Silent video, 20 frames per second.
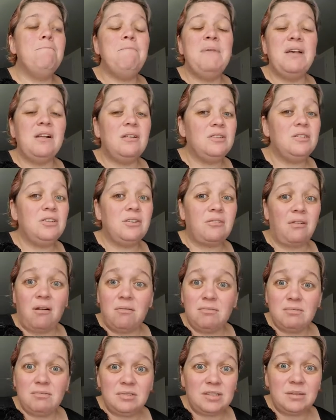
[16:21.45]
build your
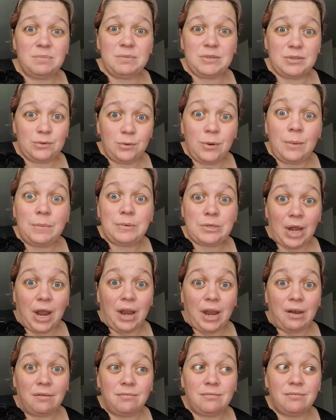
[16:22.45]
own
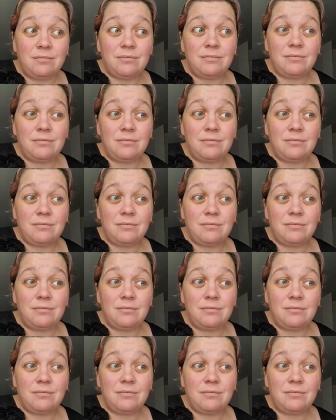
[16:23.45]
subscription